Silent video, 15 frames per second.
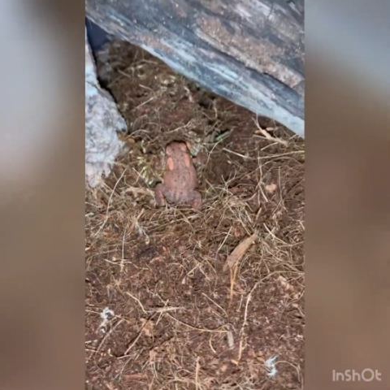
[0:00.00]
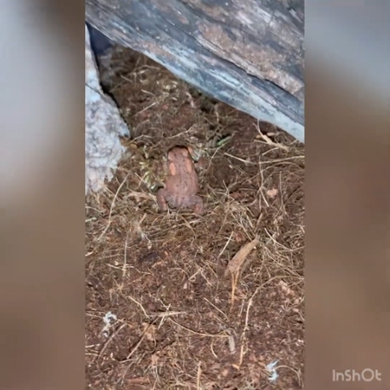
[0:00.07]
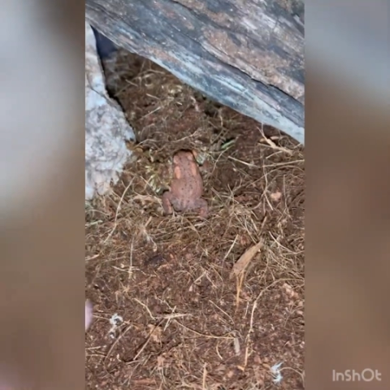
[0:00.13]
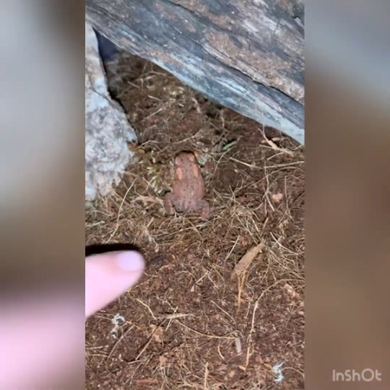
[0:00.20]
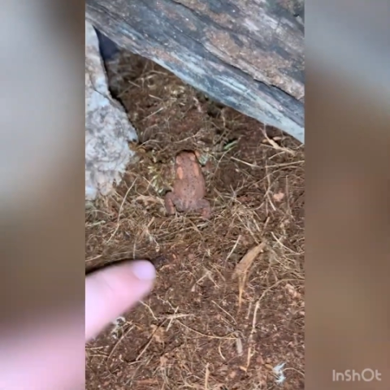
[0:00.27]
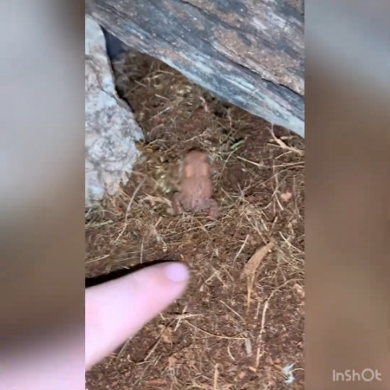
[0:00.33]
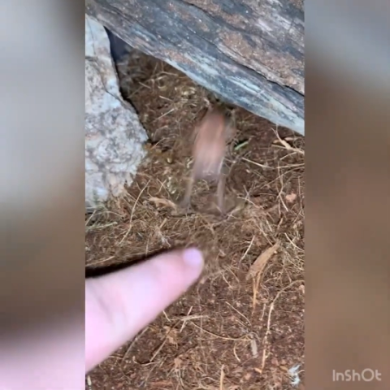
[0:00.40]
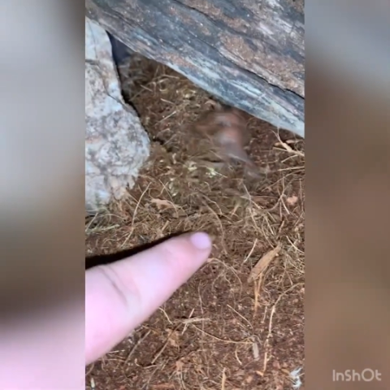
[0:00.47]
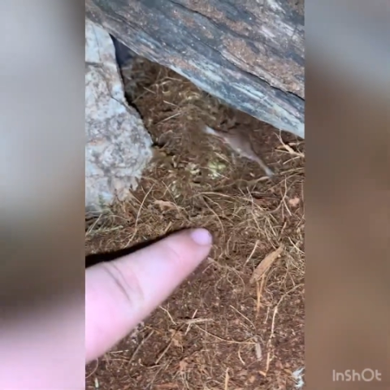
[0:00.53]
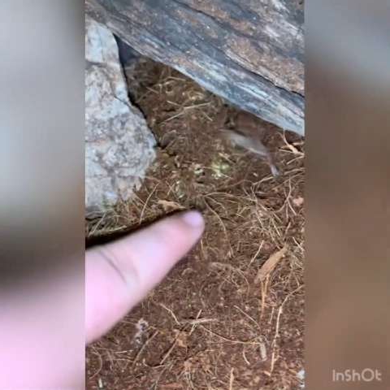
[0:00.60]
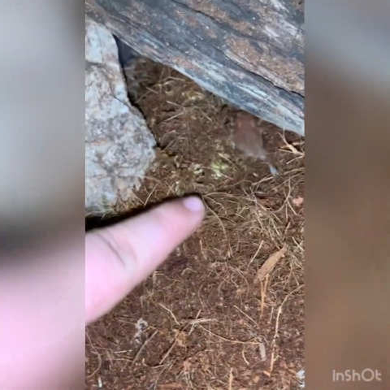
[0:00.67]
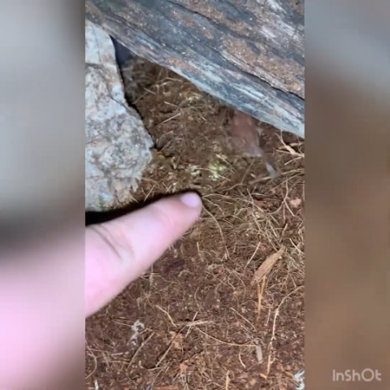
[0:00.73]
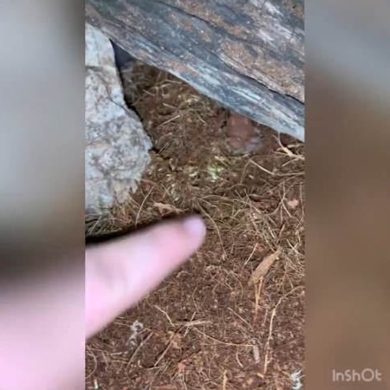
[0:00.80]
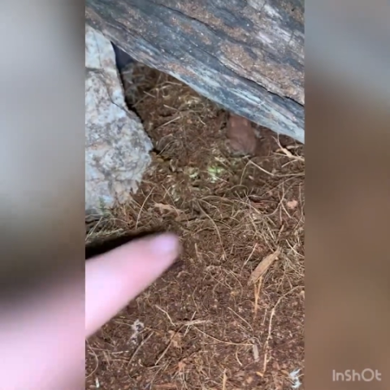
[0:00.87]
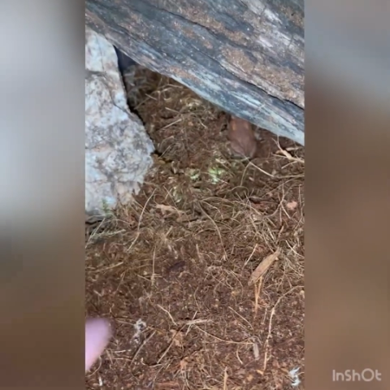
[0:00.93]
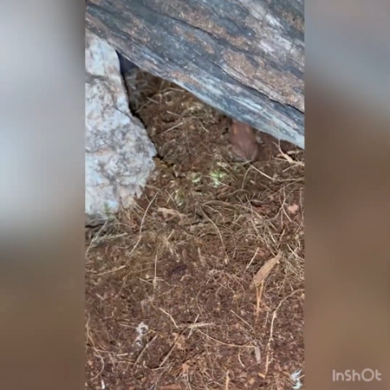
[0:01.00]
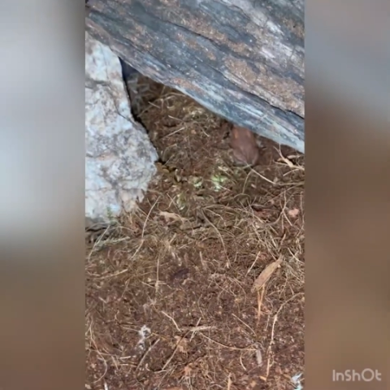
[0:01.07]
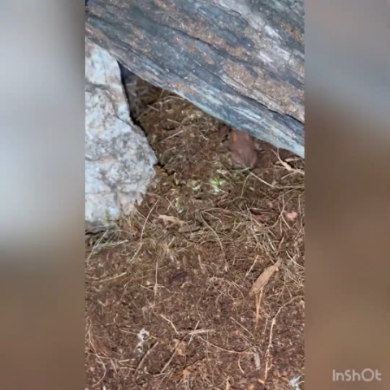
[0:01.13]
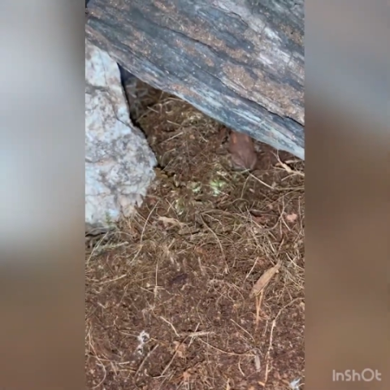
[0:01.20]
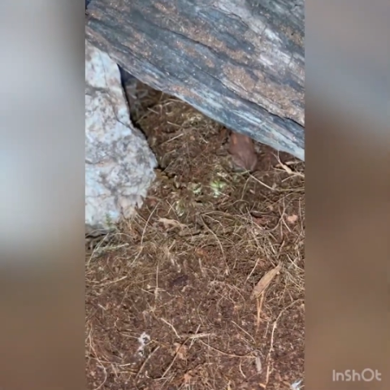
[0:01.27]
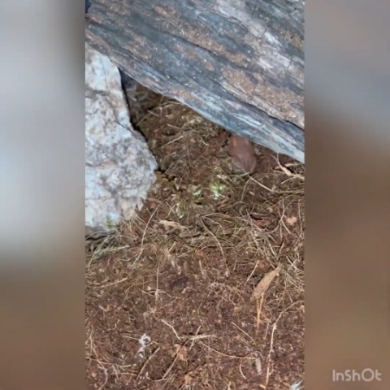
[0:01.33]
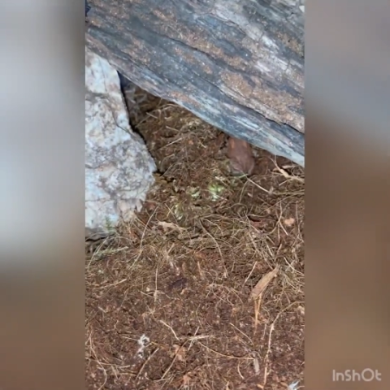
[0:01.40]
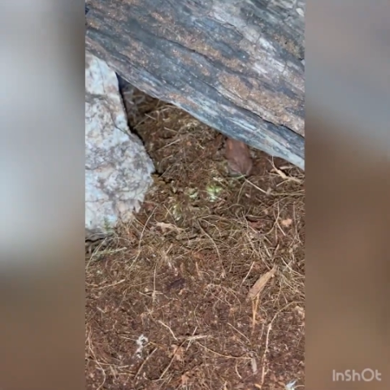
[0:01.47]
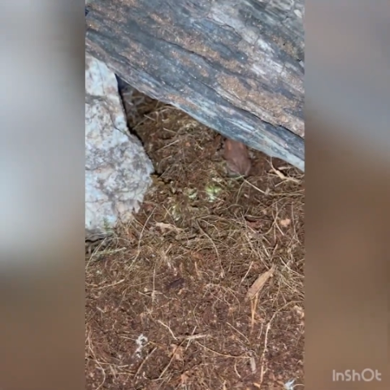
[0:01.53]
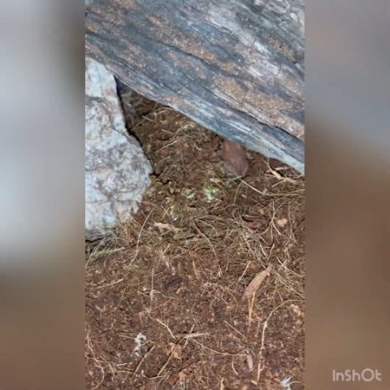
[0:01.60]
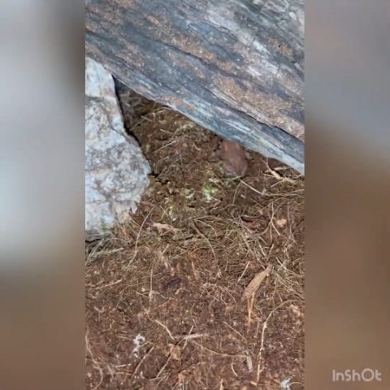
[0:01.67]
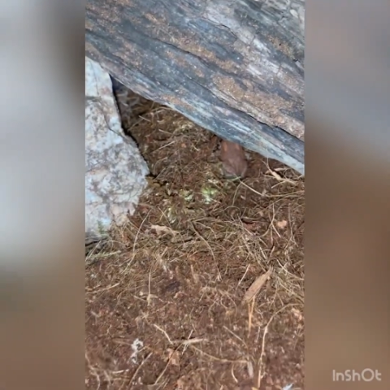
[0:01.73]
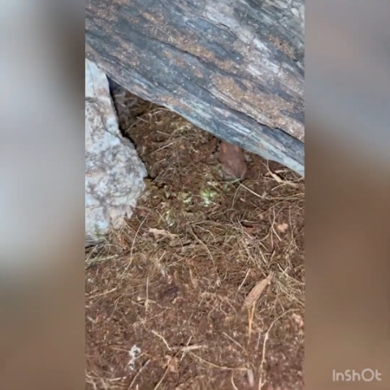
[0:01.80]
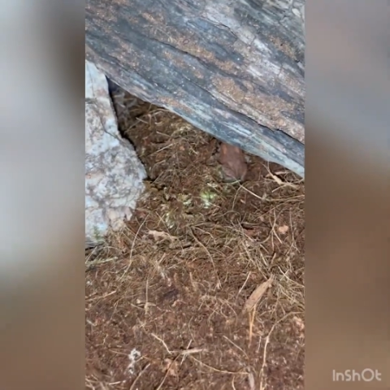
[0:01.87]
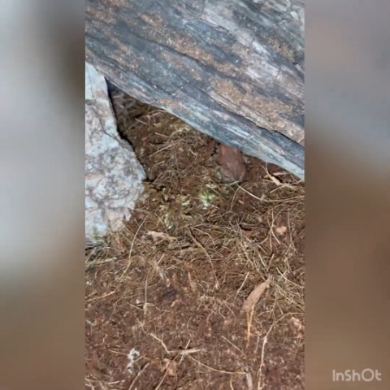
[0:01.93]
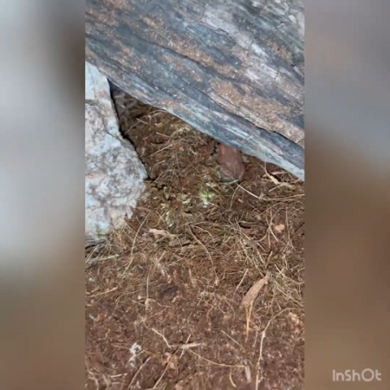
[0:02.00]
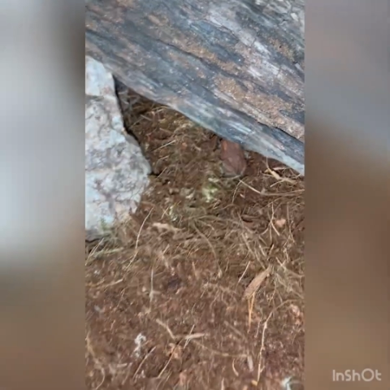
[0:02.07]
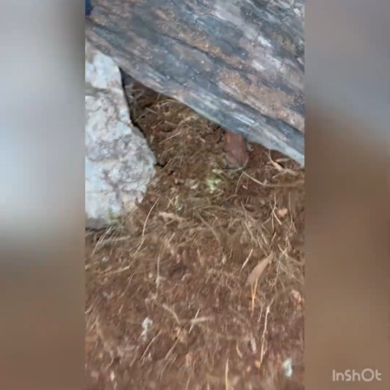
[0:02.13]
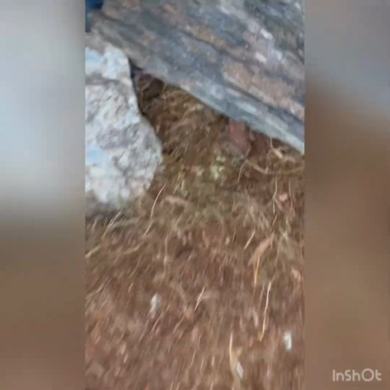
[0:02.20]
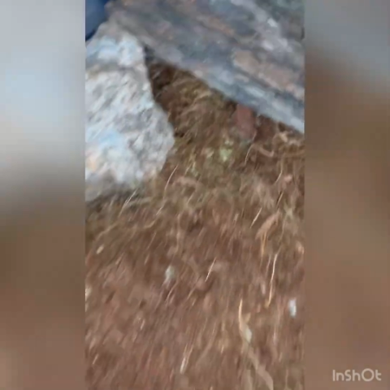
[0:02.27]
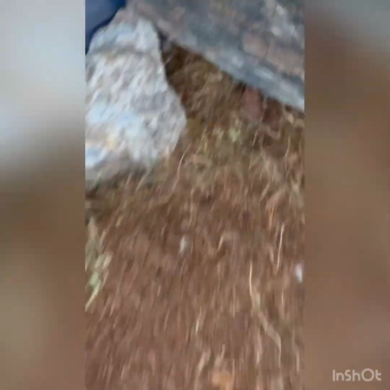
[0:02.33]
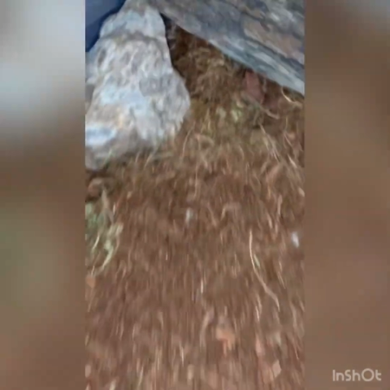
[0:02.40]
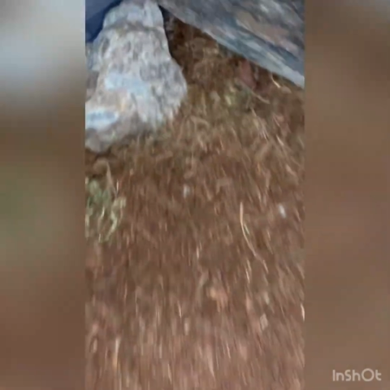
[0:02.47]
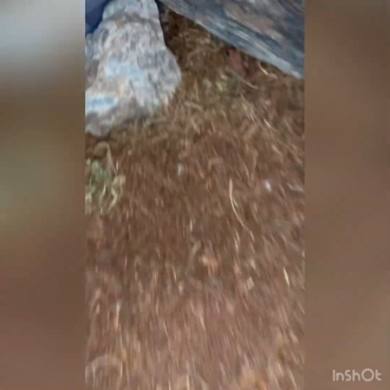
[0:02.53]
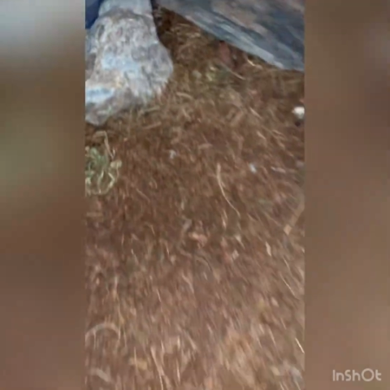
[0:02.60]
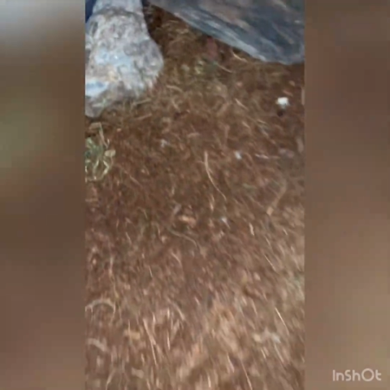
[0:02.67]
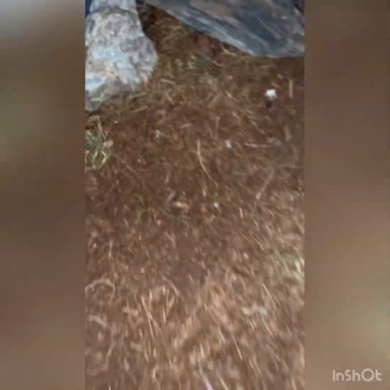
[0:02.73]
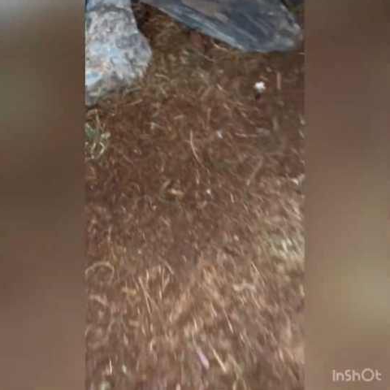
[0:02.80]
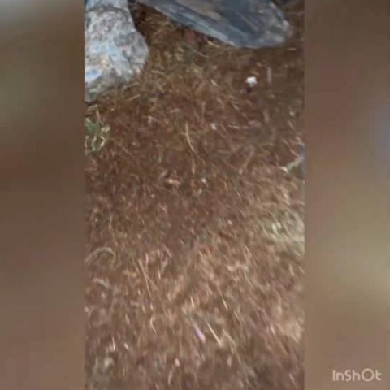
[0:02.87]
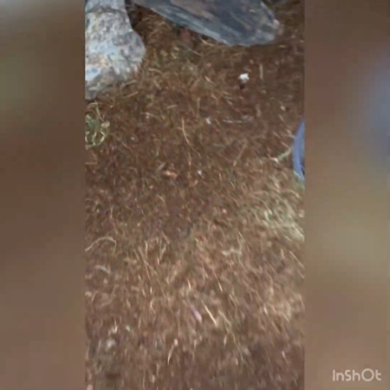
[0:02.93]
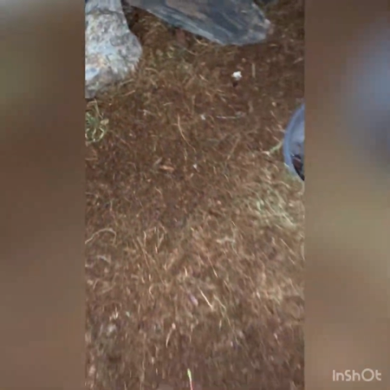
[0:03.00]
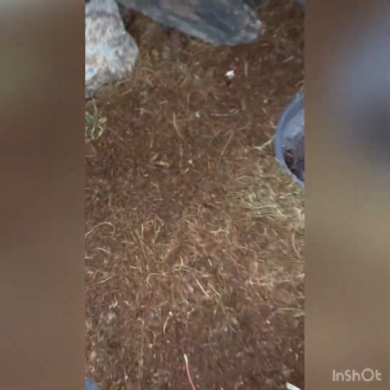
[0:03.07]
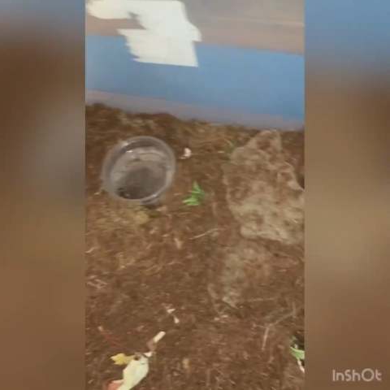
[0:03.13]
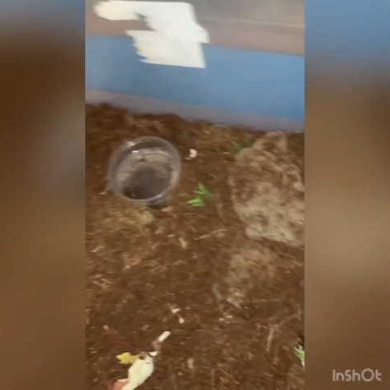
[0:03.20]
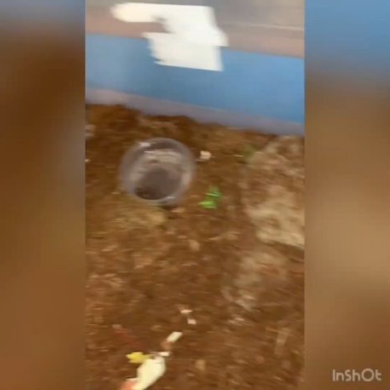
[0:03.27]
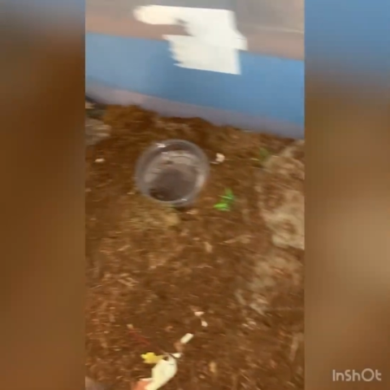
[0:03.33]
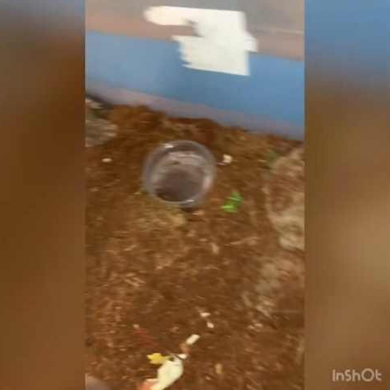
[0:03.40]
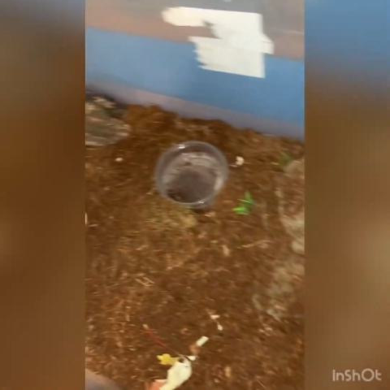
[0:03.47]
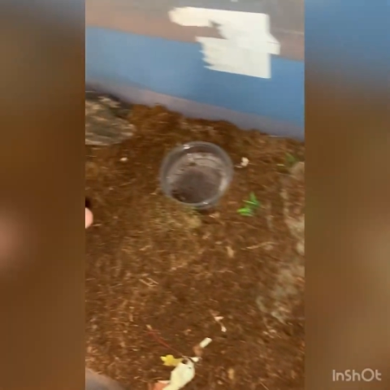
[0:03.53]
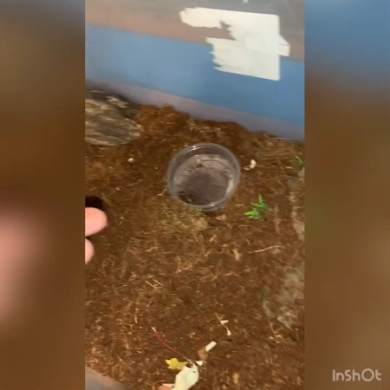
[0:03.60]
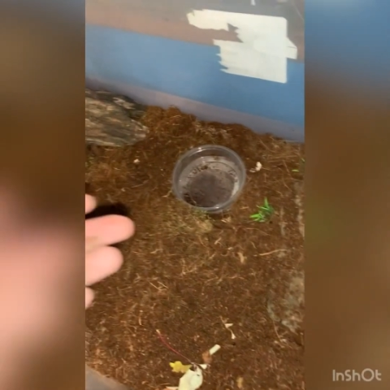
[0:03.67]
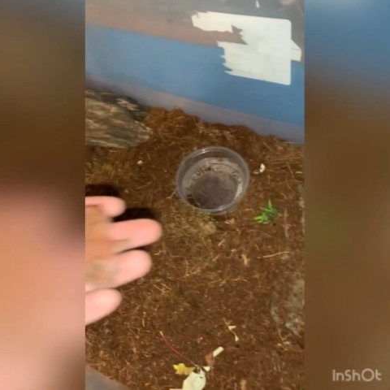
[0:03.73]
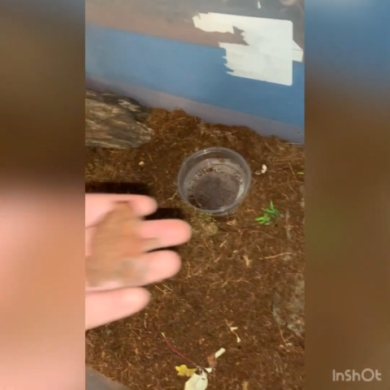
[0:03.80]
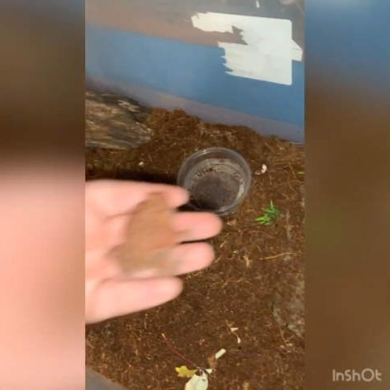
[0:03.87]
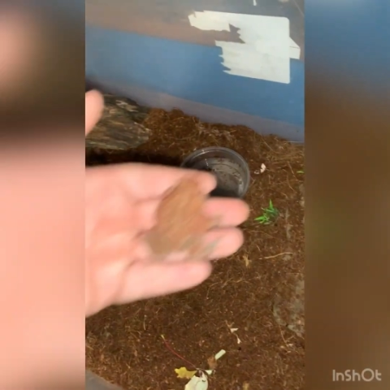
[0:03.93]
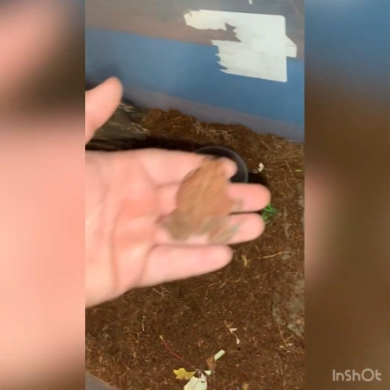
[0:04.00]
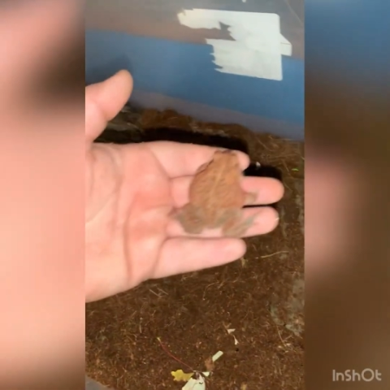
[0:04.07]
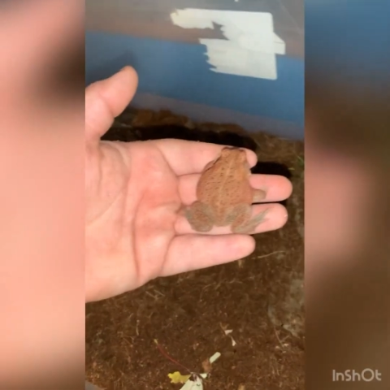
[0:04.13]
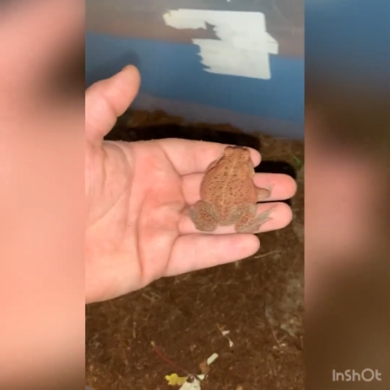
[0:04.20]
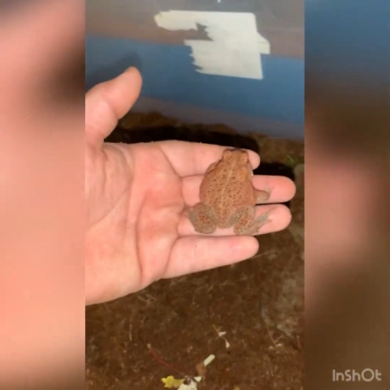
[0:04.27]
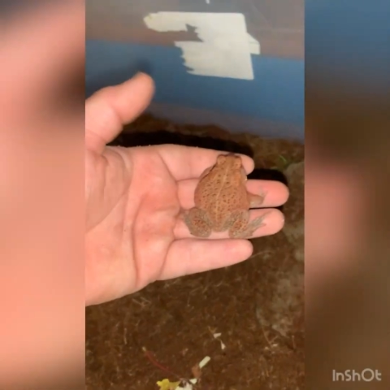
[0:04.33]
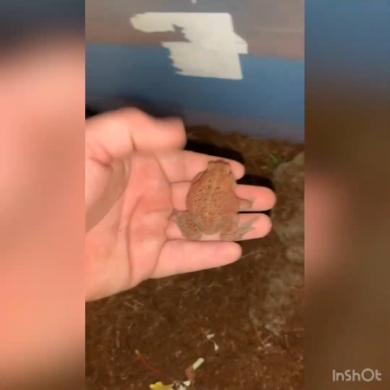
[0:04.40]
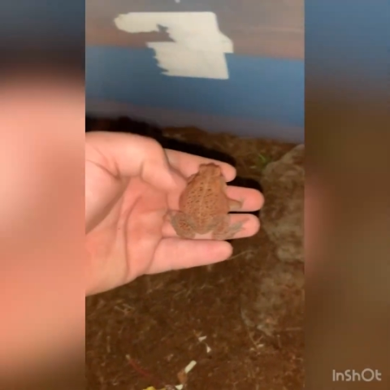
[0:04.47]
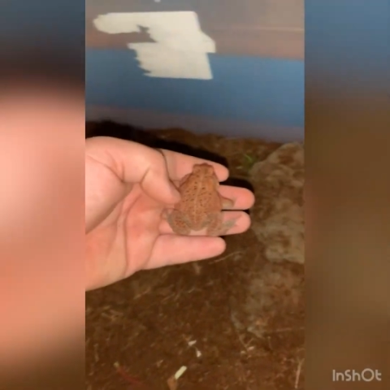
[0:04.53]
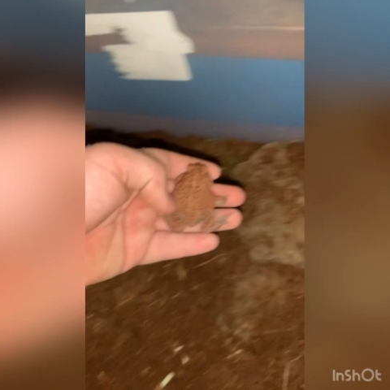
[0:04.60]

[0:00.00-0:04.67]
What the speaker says: Nobody's mouth can be seen.